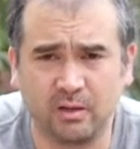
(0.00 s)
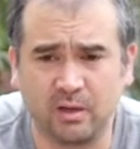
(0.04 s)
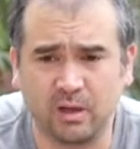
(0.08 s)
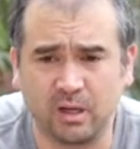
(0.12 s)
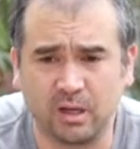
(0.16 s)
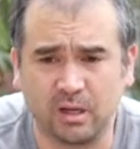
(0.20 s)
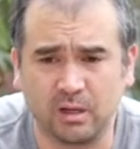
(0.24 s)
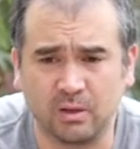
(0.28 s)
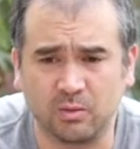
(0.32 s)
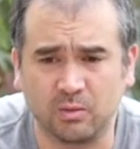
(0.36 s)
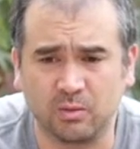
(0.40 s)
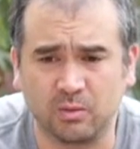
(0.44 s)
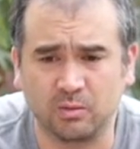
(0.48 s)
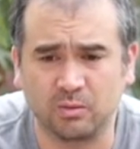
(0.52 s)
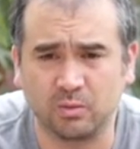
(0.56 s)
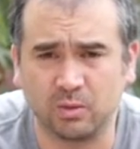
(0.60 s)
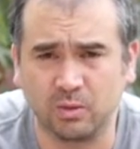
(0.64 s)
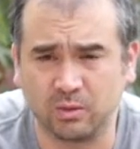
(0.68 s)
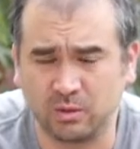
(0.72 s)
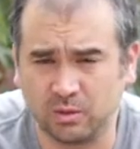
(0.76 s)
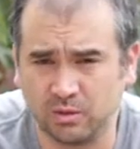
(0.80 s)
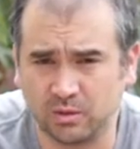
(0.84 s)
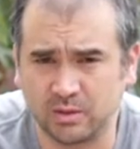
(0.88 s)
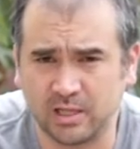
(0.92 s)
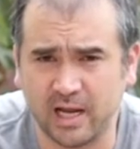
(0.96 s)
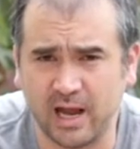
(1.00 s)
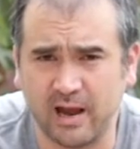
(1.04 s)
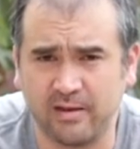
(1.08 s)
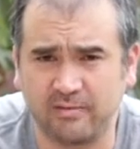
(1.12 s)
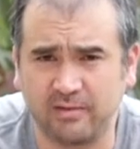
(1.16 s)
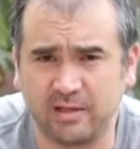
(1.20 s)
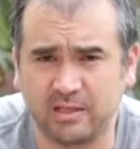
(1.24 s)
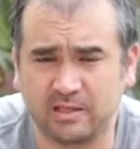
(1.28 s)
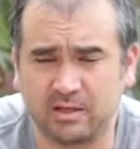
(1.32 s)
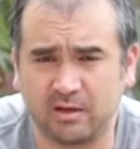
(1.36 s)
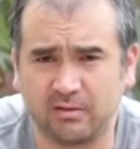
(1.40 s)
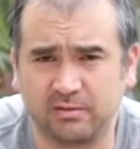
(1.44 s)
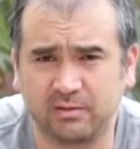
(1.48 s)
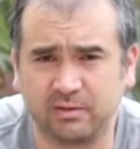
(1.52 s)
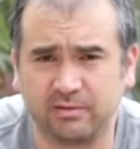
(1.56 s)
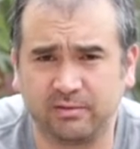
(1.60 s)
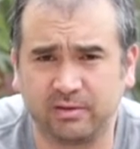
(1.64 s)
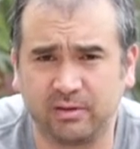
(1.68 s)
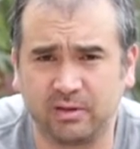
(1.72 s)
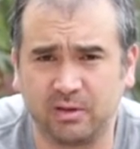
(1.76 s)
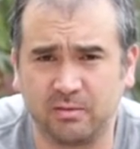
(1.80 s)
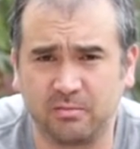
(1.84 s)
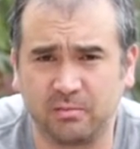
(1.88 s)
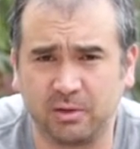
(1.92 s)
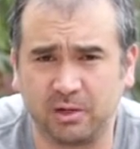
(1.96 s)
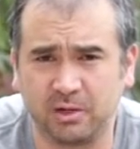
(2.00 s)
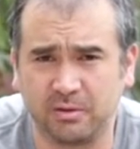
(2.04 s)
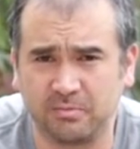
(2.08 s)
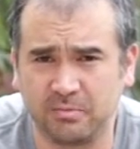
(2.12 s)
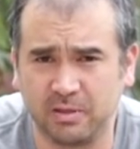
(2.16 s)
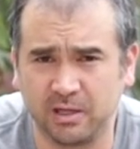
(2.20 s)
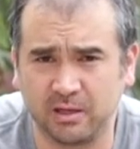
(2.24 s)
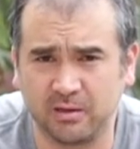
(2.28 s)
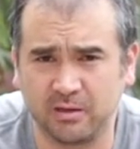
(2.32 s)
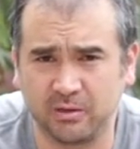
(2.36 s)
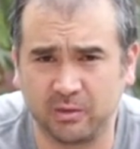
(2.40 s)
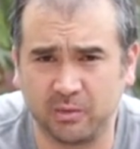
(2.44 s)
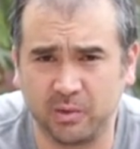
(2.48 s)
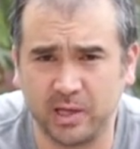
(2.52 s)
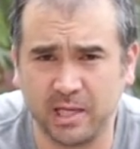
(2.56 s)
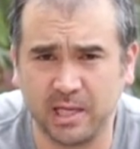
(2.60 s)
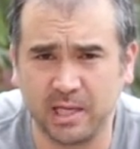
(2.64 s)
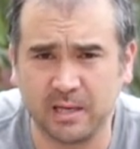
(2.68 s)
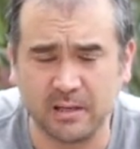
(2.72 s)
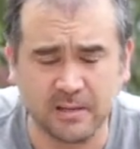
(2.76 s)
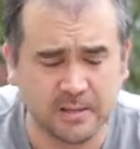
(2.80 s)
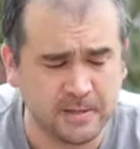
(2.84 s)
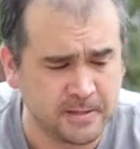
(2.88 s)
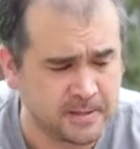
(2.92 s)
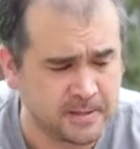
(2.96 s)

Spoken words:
we'll look to have this off the vine by the middle of the week